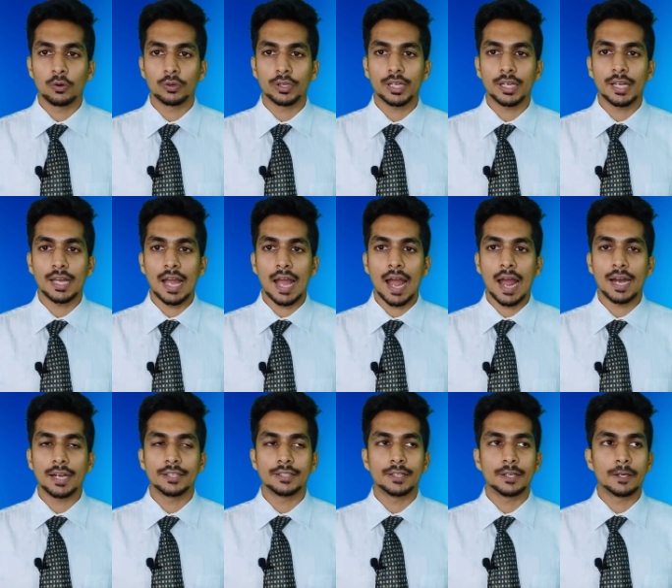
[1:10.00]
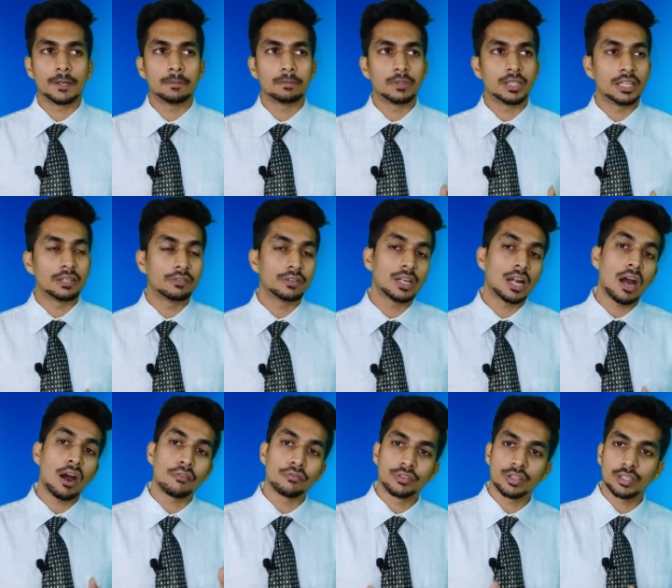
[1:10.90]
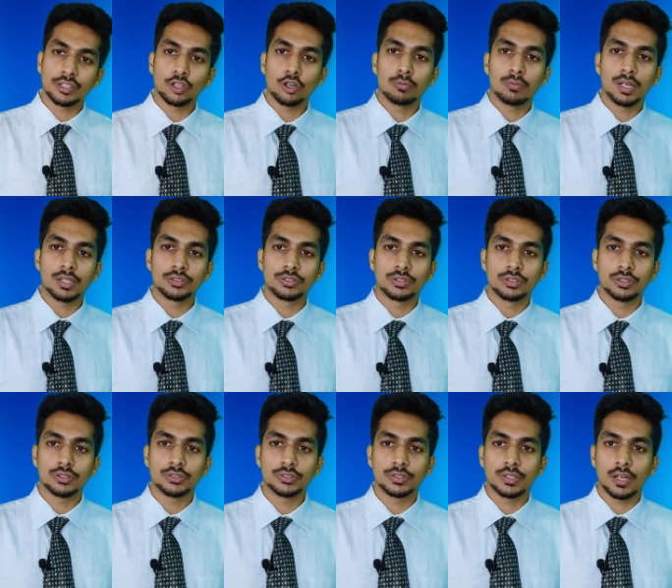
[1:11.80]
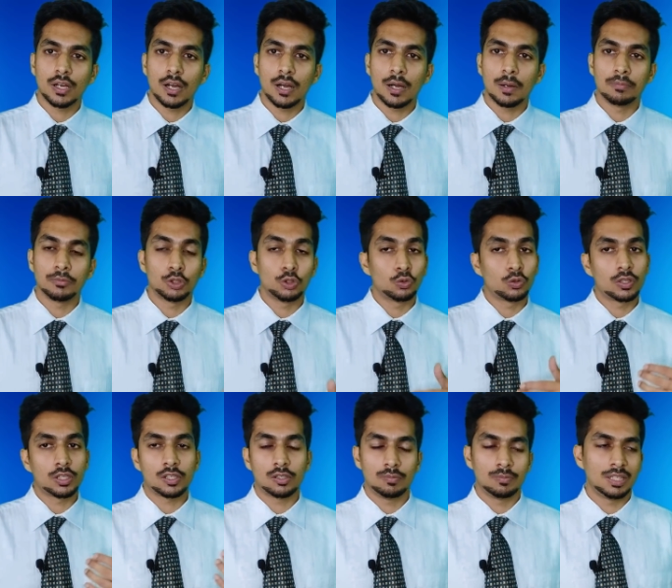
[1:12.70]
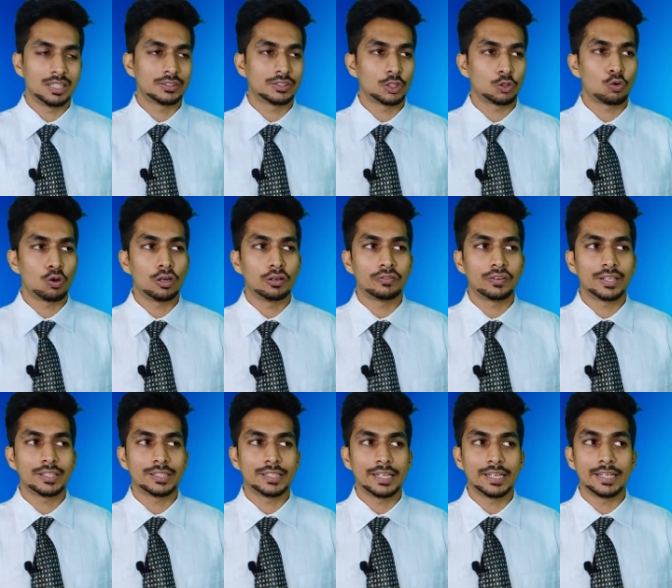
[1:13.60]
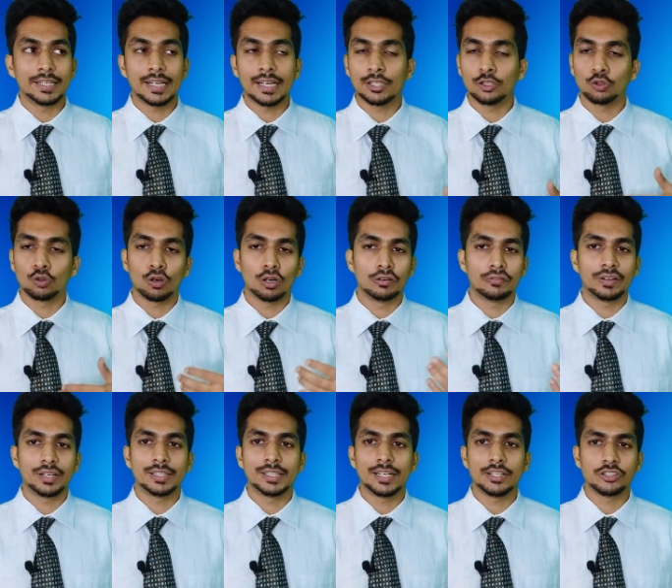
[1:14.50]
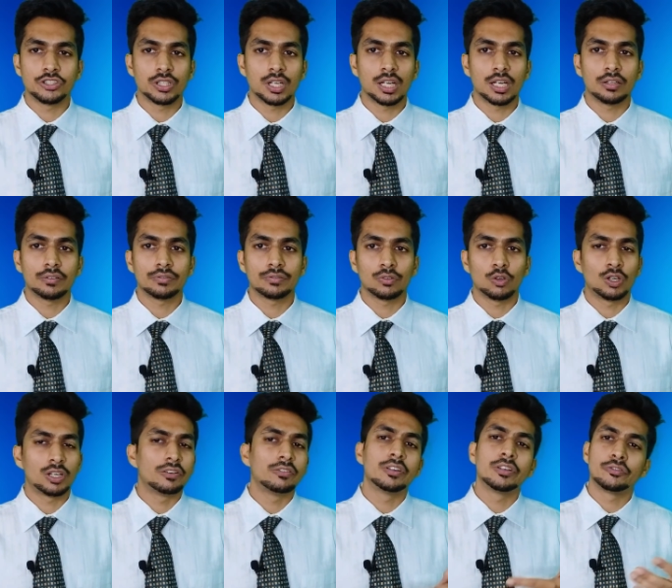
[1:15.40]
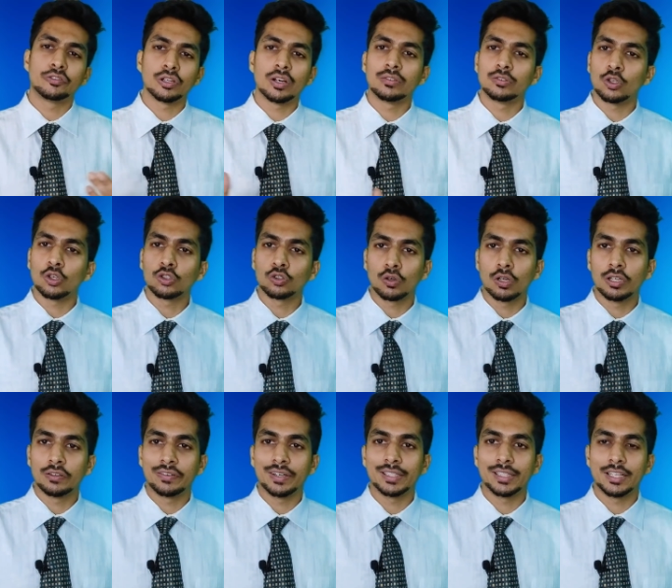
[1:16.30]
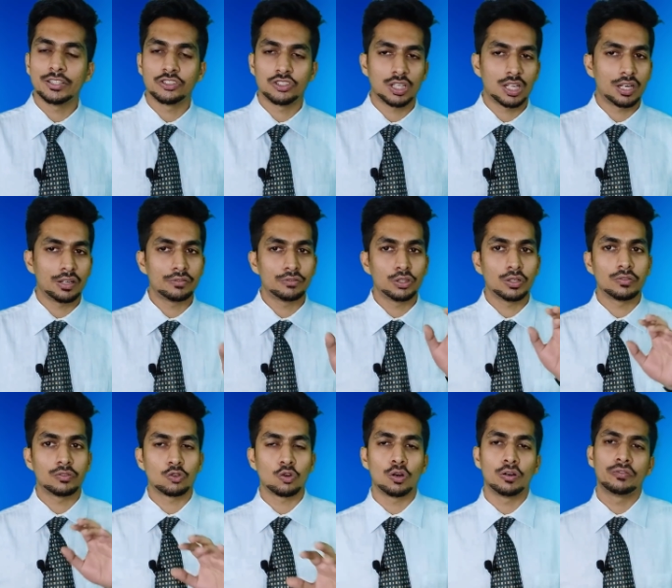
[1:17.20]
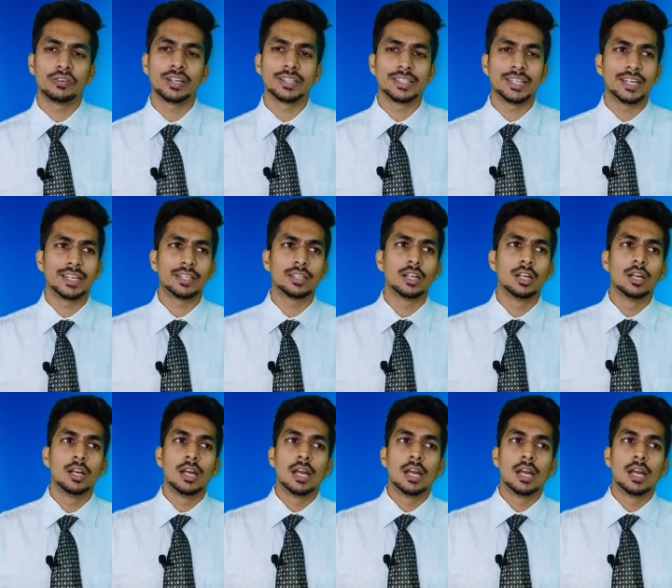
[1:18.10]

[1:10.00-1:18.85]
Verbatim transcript: okay and uh, even after your masters um, you let's say qualified gate and you qualified net jrf or even if you have not qualified net jrf you have qualified gate